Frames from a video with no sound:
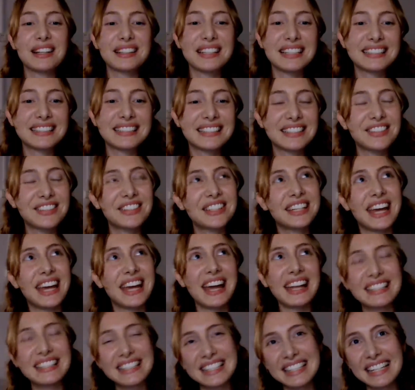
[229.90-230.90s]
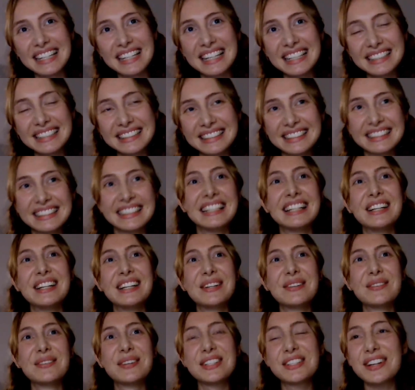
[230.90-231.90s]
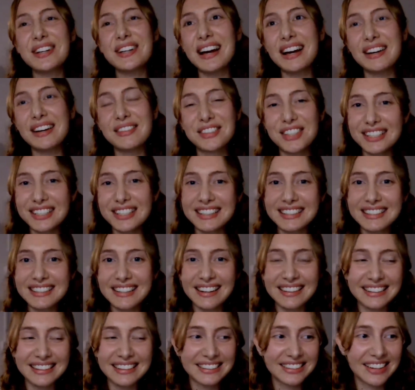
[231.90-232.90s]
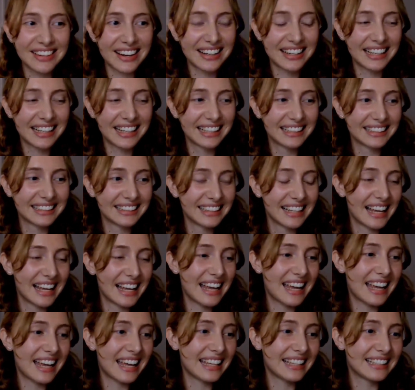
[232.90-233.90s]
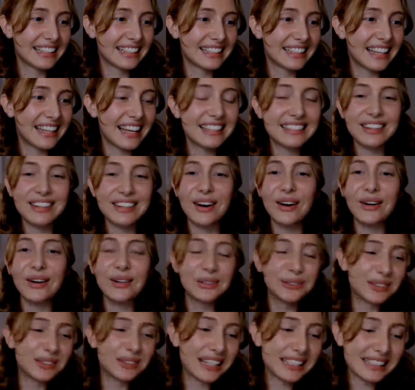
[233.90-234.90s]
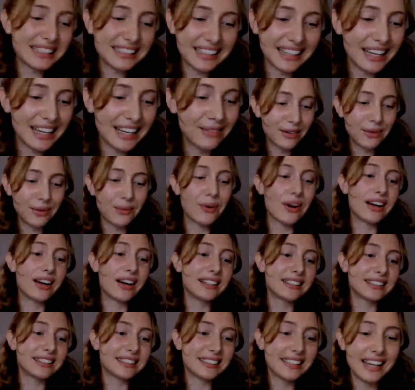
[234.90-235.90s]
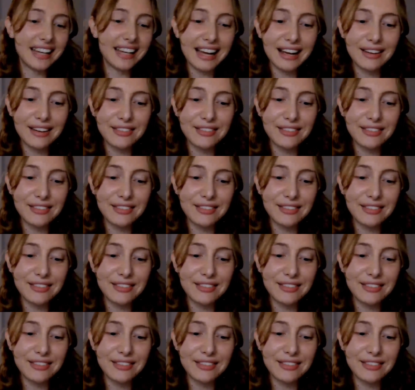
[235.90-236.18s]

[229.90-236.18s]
this to Cantonese, which I've just started learning. And that's even worse. They have